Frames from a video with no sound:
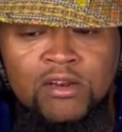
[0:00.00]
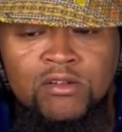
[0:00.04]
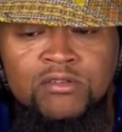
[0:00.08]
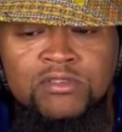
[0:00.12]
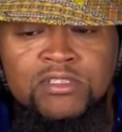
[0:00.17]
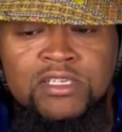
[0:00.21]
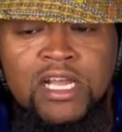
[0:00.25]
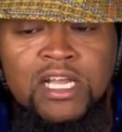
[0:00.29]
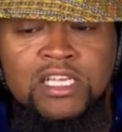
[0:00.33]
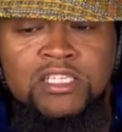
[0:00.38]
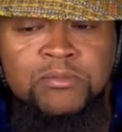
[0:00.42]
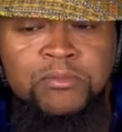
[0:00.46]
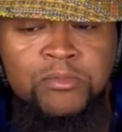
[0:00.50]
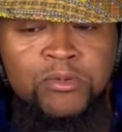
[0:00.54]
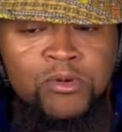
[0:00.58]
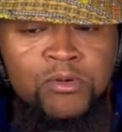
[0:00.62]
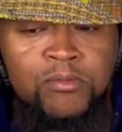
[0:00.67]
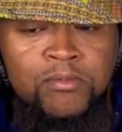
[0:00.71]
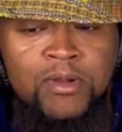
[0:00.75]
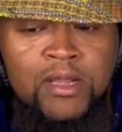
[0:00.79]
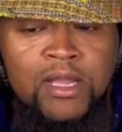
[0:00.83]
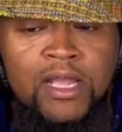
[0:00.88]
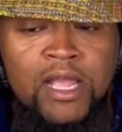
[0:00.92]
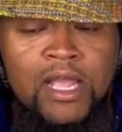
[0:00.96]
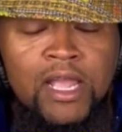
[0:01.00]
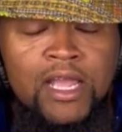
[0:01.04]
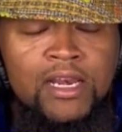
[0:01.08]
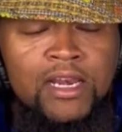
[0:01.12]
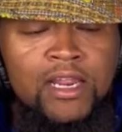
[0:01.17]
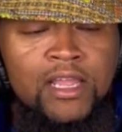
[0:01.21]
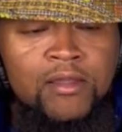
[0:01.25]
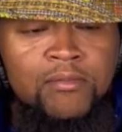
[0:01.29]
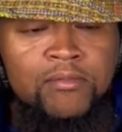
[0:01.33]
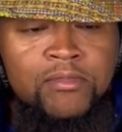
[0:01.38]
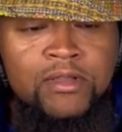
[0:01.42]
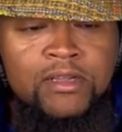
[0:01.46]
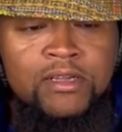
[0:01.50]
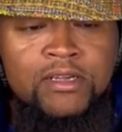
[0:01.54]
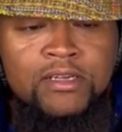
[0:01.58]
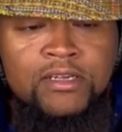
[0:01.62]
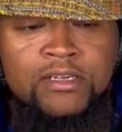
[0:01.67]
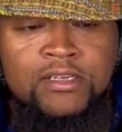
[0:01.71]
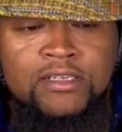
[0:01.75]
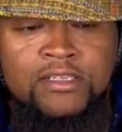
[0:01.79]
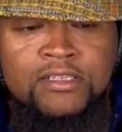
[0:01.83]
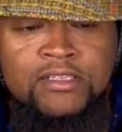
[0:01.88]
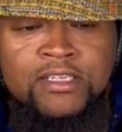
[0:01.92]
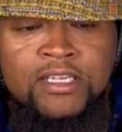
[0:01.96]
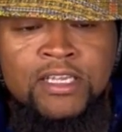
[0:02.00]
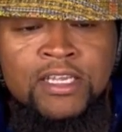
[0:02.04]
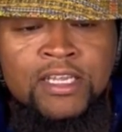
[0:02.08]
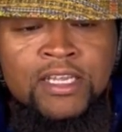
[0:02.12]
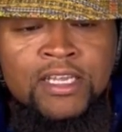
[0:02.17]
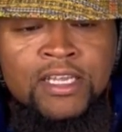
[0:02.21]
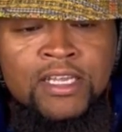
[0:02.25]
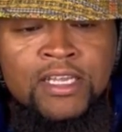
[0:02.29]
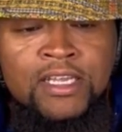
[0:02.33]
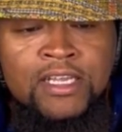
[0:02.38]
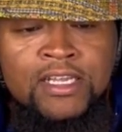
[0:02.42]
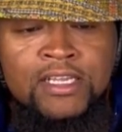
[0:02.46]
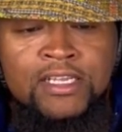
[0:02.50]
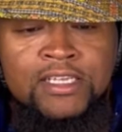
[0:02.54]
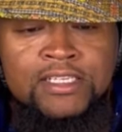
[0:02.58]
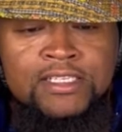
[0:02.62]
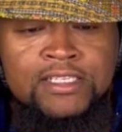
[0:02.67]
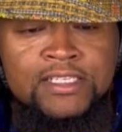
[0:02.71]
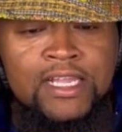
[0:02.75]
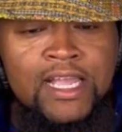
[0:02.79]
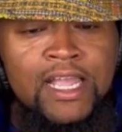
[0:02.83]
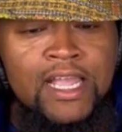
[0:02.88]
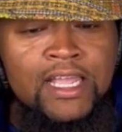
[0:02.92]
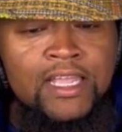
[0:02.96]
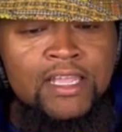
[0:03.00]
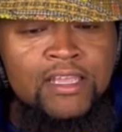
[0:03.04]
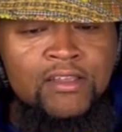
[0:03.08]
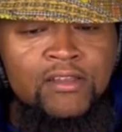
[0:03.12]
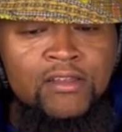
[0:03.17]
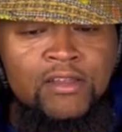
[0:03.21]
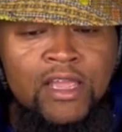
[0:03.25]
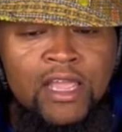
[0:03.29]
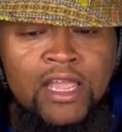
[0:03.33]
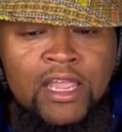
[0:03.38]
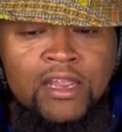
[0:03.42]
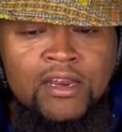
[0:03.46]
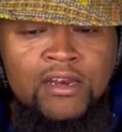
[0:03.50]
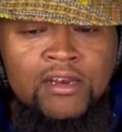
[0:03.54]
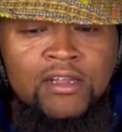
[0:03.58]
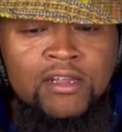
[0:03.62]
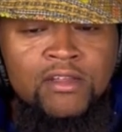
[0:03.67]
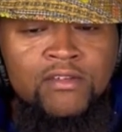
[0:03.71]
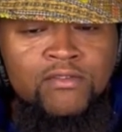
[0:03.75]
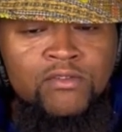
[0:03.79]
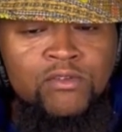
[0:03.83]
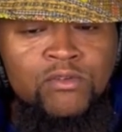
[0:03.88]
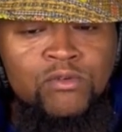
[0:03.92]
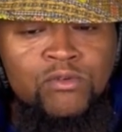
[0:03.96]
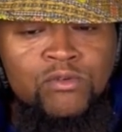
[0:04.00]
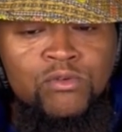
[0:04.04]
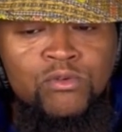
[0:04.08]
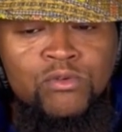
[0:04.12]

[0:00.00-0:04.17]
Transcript: on child support behind that because it's like hey nigga you